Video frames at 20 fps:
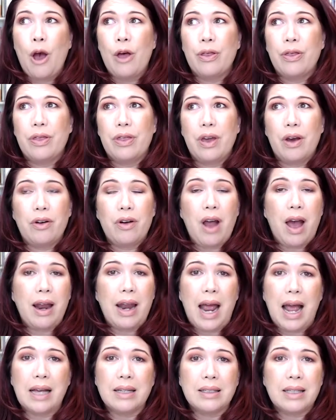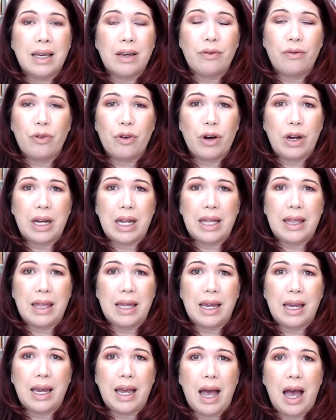they're not asking for
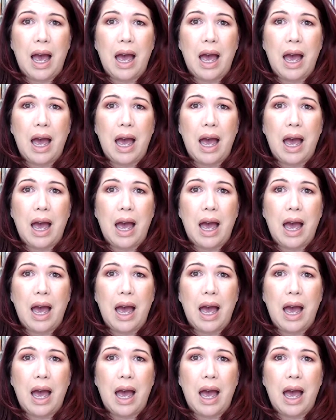anything